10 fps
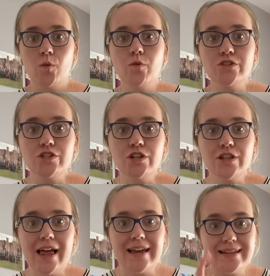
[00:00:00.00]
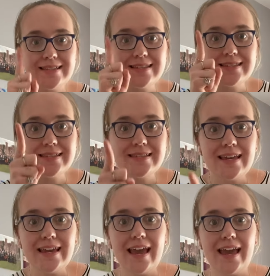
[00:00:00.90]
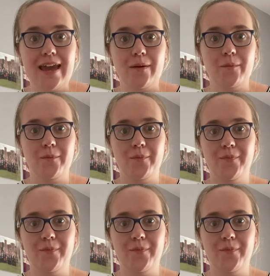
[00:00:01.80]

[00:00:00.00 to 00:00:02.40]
Would you like to see him?